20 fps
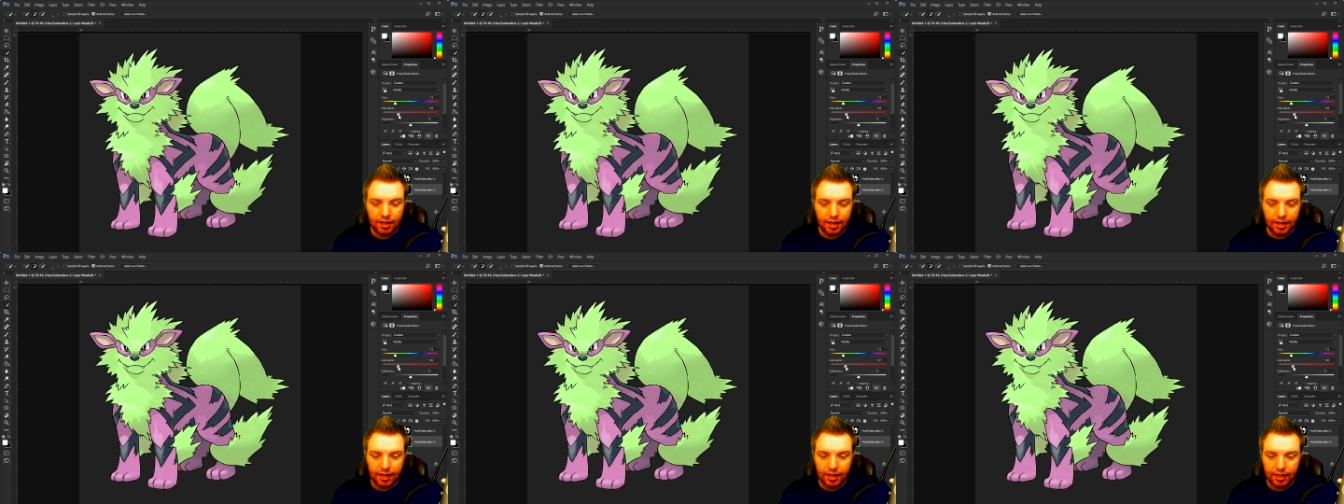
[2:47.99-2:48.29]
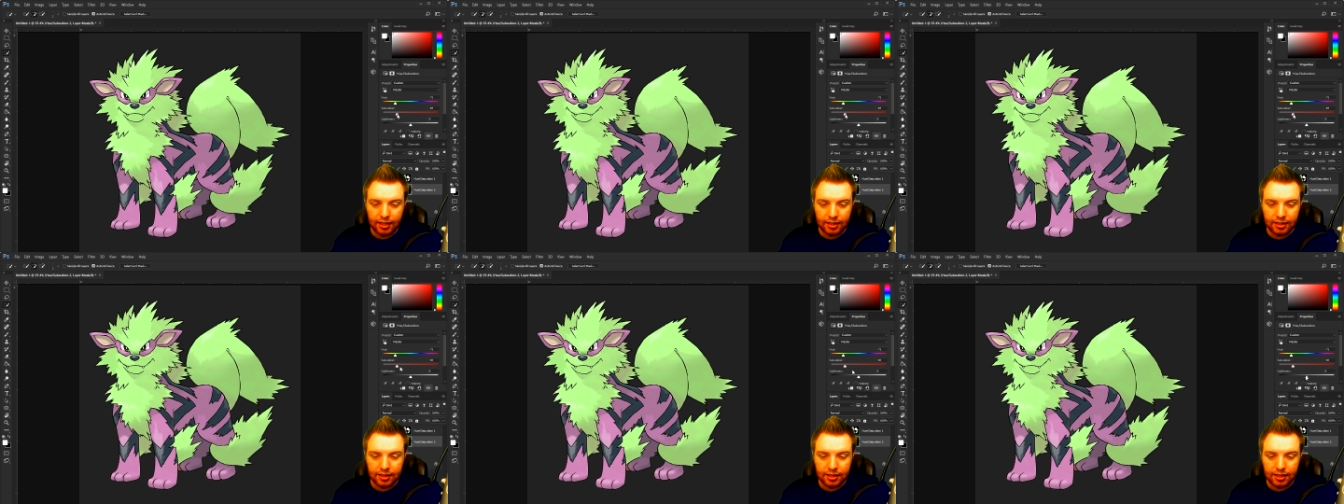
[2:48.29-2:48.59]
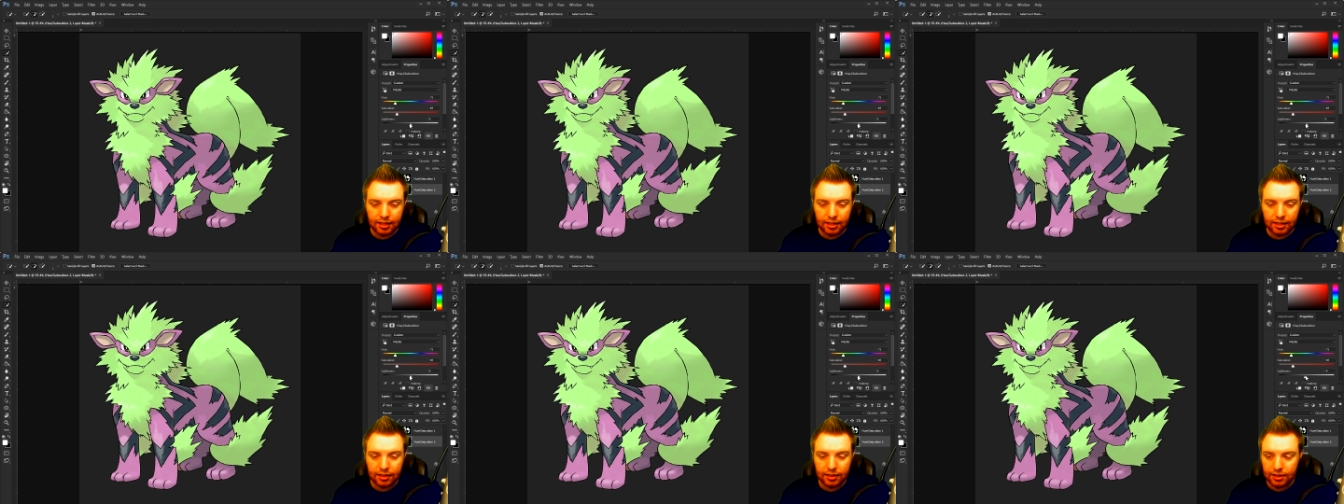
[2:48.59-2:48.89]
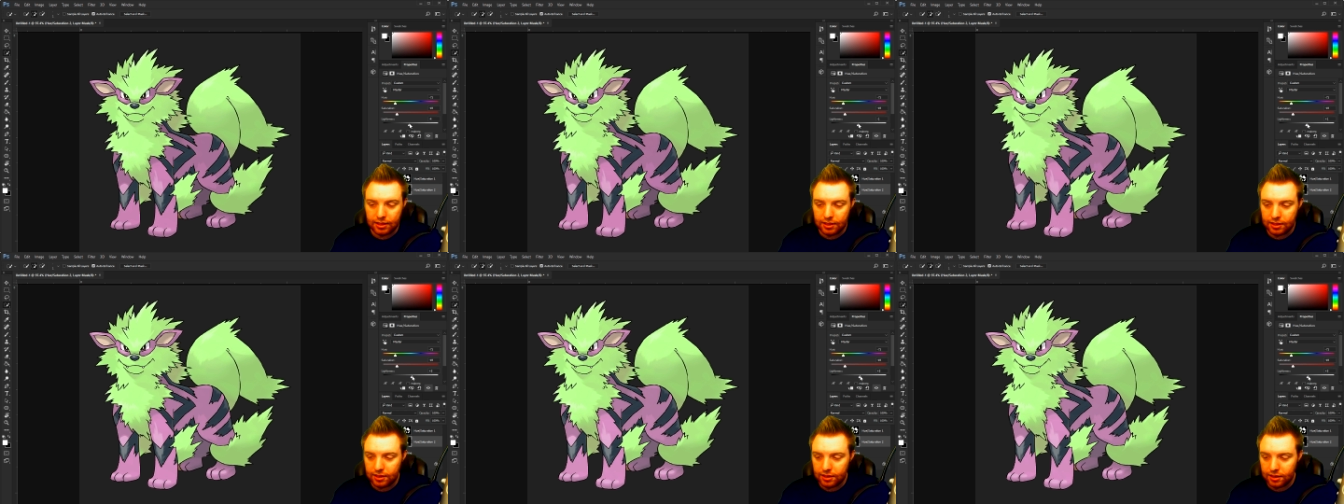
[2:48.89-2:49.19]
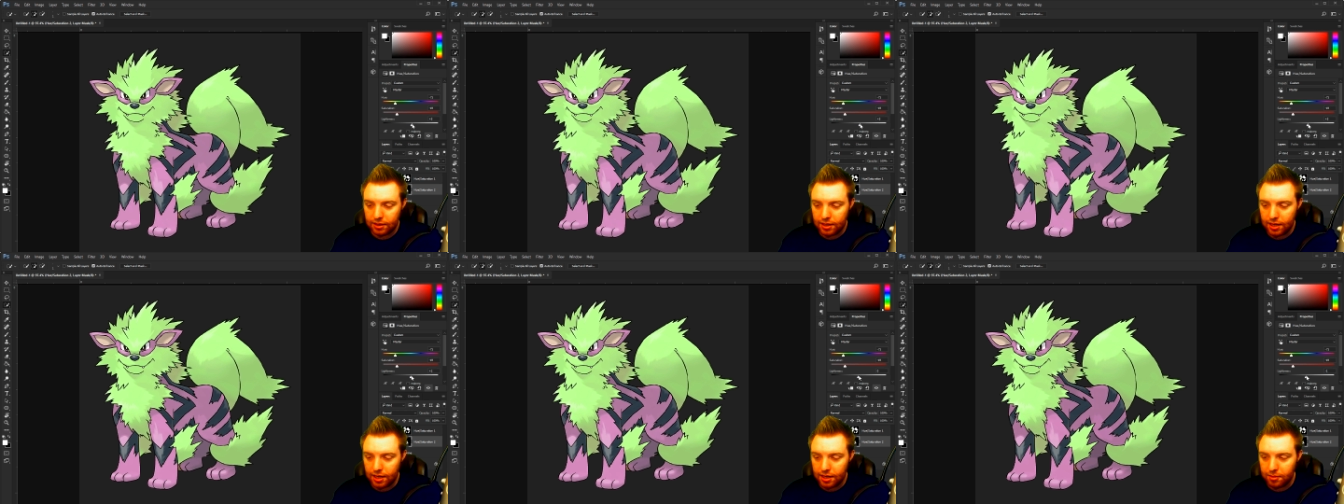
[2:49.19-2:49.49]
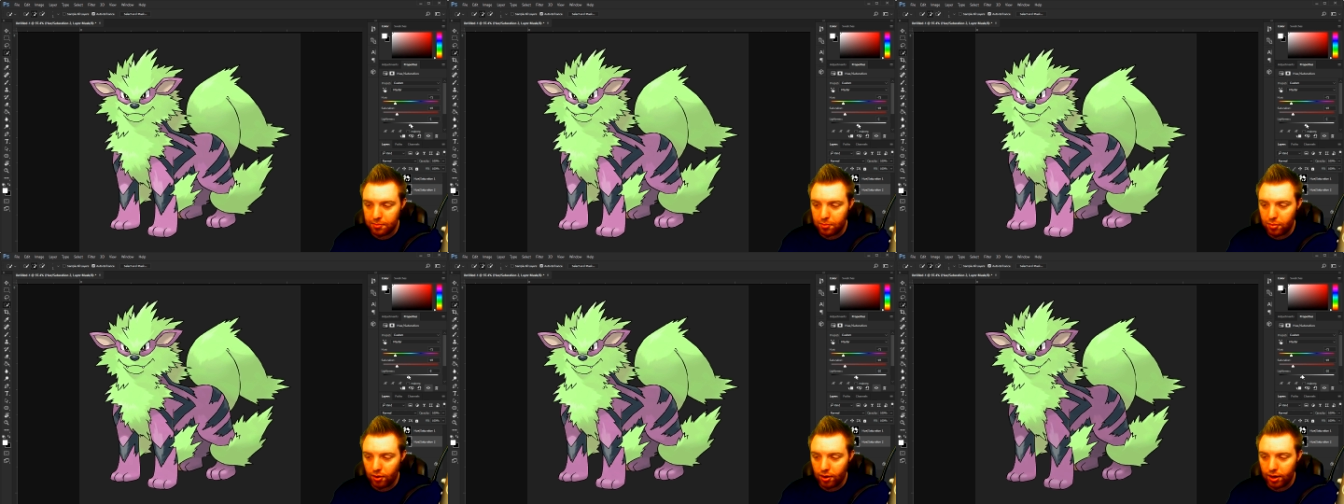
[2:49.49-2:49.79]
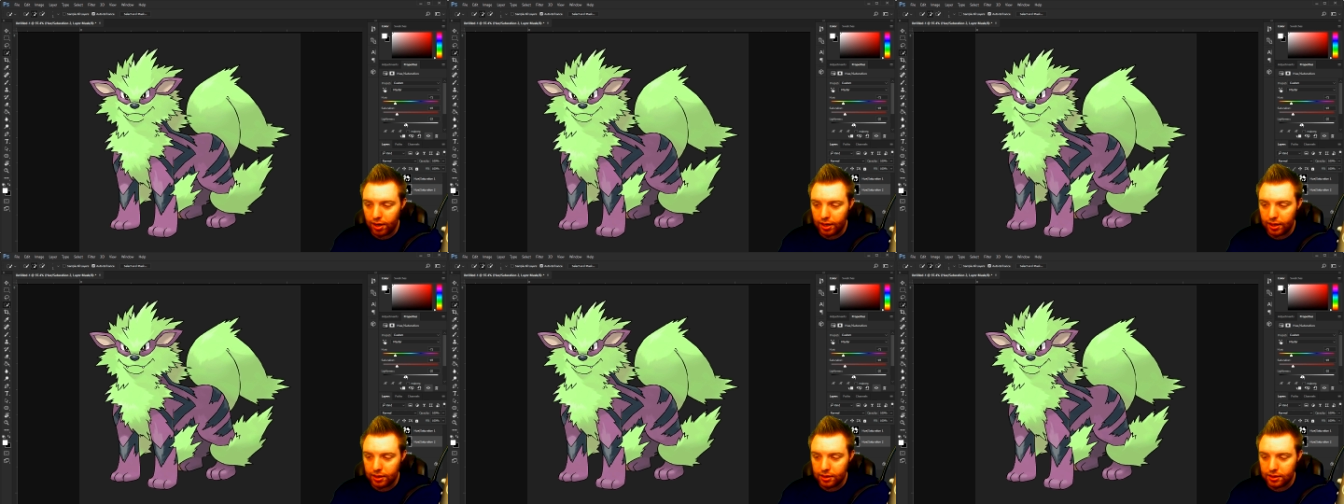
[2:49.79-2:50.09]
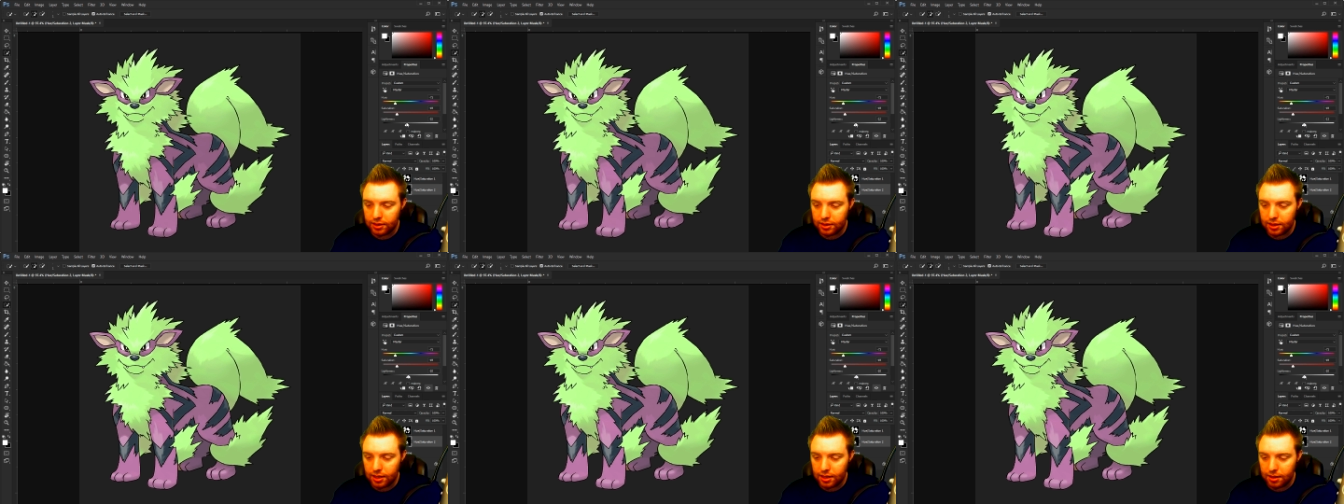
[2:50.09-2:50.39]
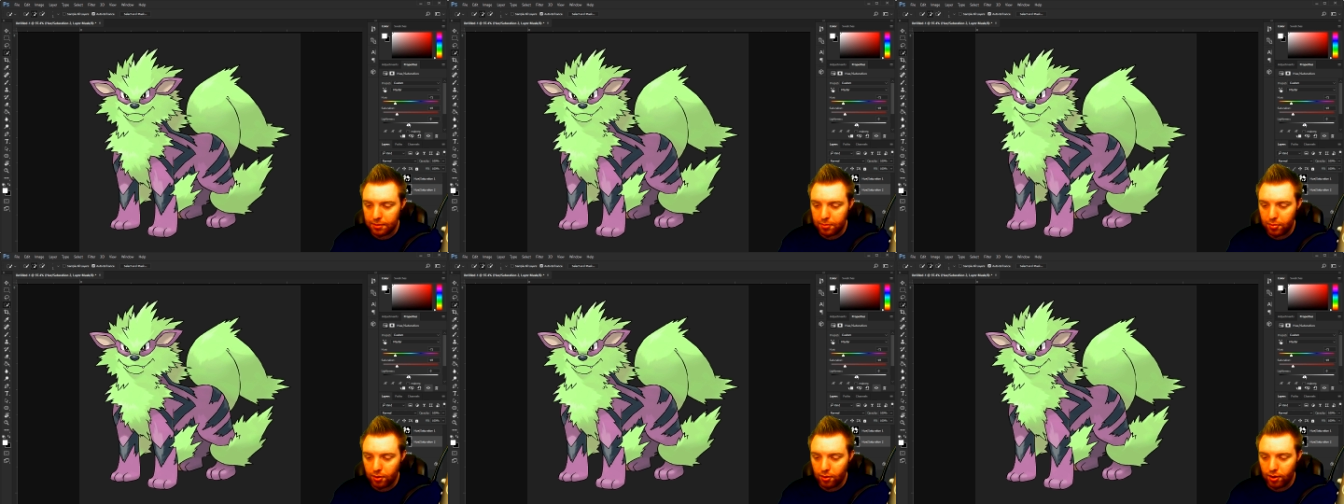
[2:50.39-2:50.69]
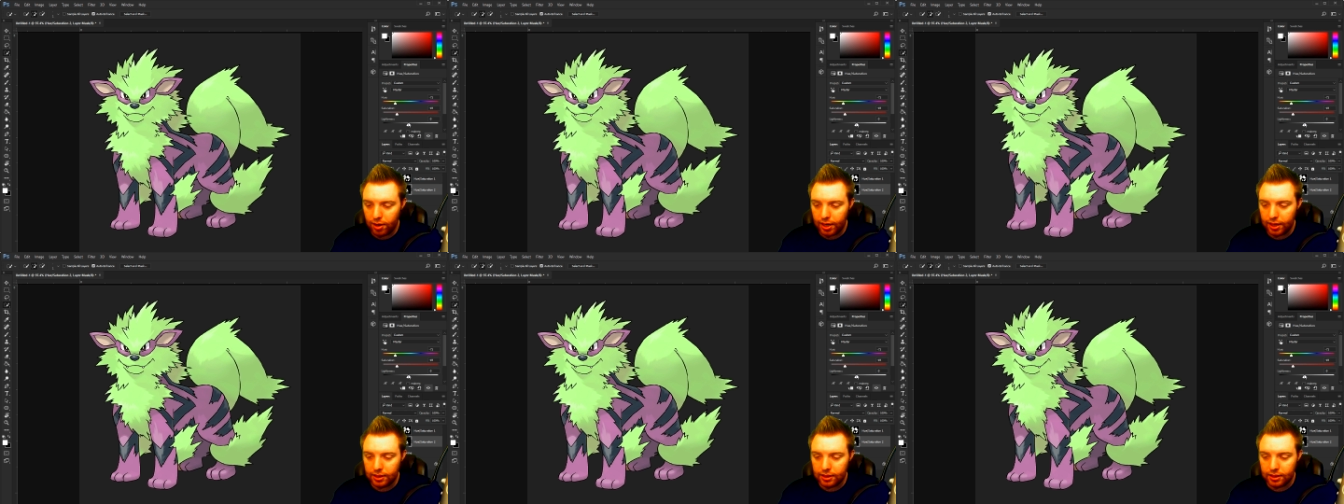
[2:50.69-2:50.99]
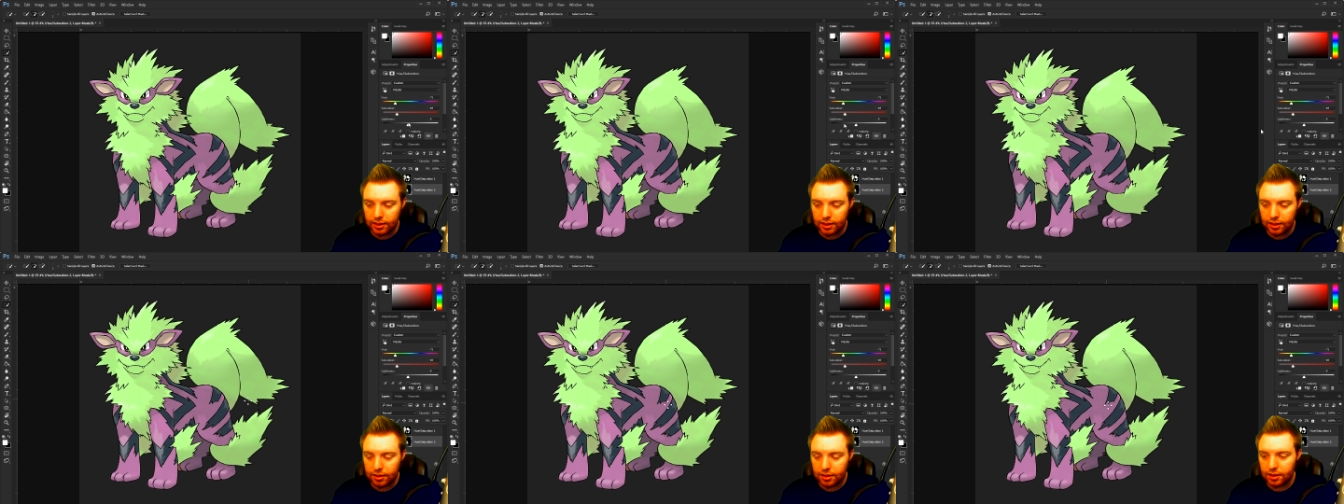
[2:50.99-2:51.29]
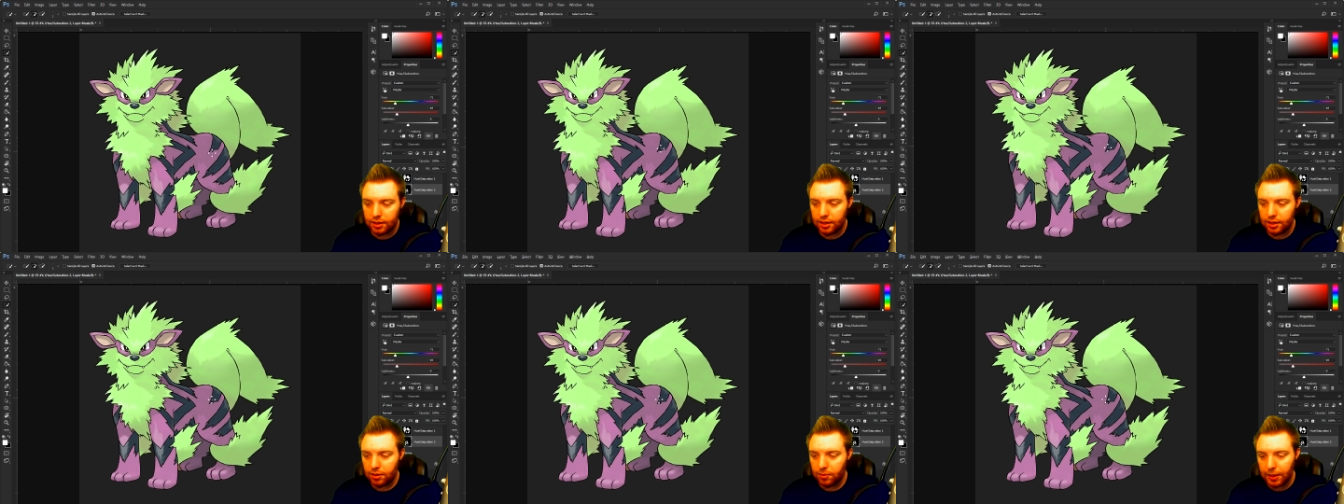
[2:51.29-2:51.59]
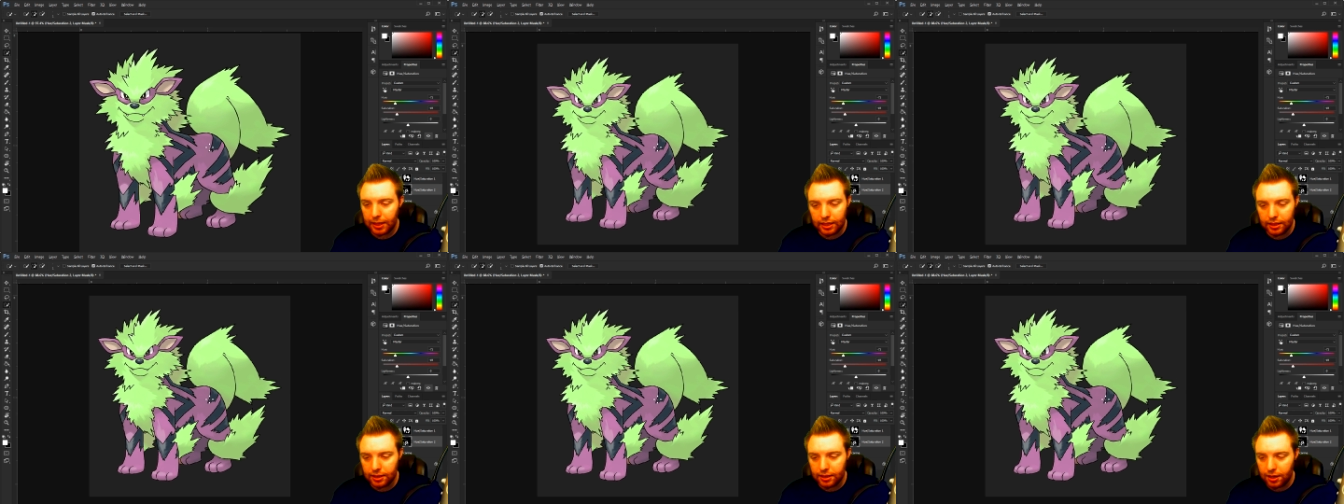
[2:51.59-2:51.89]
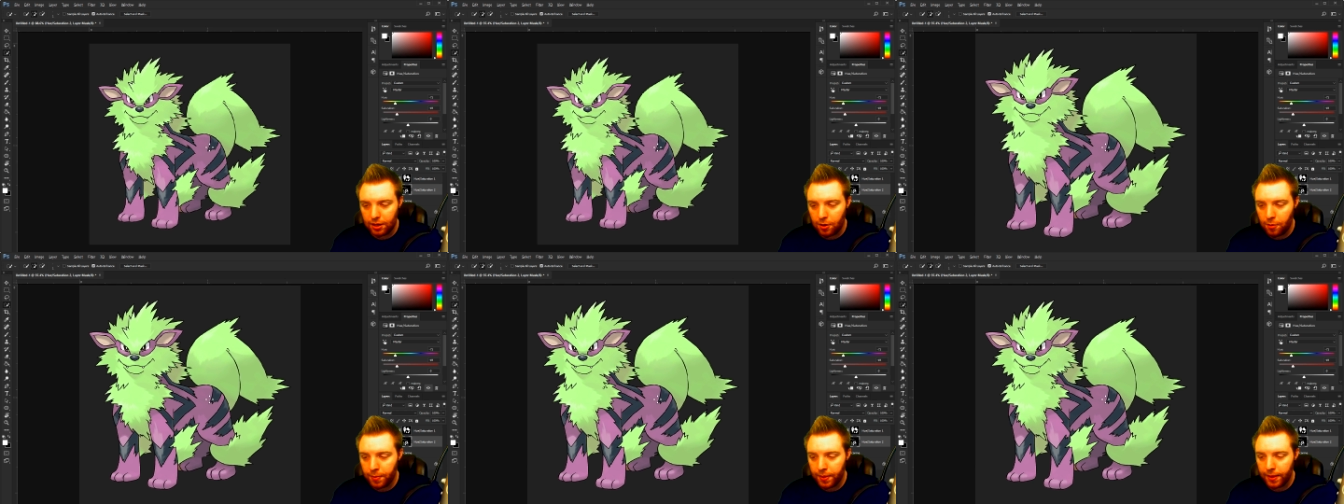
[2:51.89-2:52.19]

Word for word: and uh, let's kind of brighten. Let's kind of brighten it. There we go.